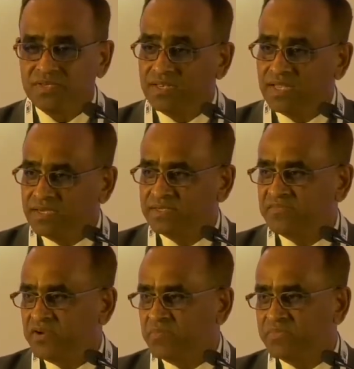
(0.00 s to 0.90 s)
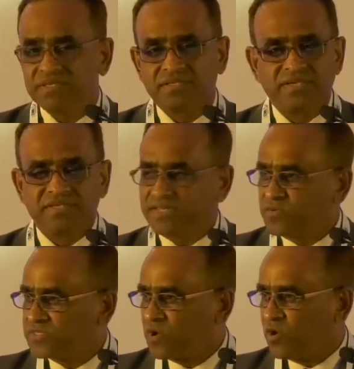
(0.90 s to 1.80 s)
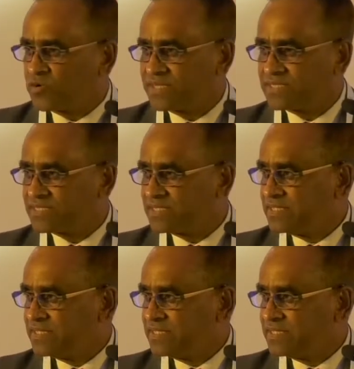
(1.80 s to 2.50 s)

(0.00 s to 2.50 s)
learn from this distinguished audience